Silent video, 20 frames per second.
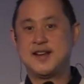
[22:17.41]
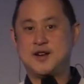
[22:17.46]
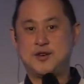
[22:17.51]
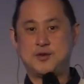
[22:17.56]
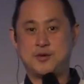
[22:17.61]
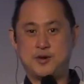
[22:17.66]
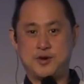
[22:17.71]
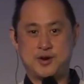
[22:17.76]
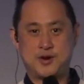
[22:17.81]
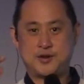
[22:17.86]

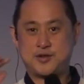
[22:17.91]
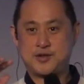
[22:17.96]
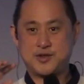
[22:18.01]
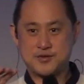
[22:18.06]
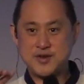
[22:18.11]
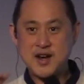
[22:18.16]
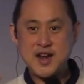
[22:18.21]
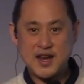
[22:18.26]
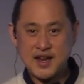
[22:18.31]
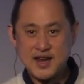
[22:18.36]
Or
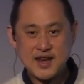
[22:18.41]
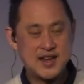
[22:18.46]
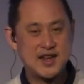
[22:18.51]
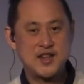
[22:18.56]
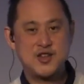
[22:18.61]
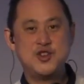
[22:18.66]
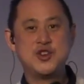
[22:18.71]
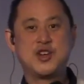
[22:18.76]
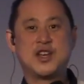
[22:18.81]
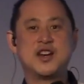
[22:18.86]
three,
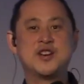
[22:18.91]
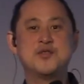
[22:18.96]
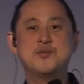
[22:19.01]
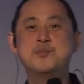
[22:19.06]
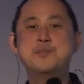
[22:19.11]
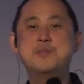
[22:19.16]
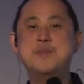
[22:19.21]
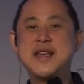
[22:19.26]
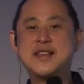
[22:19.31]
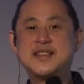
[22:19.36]
you
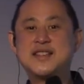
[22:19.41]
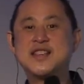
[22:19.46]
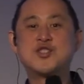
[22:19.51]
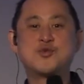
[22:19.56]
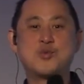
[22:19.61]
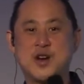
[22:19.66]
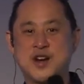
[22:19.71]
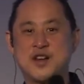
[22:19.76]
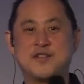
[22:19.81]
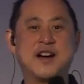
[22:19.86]
can message
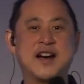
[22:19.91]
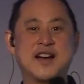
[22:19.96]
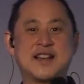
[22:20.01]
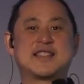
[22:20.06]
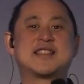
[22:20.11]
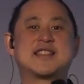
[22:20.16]
one of us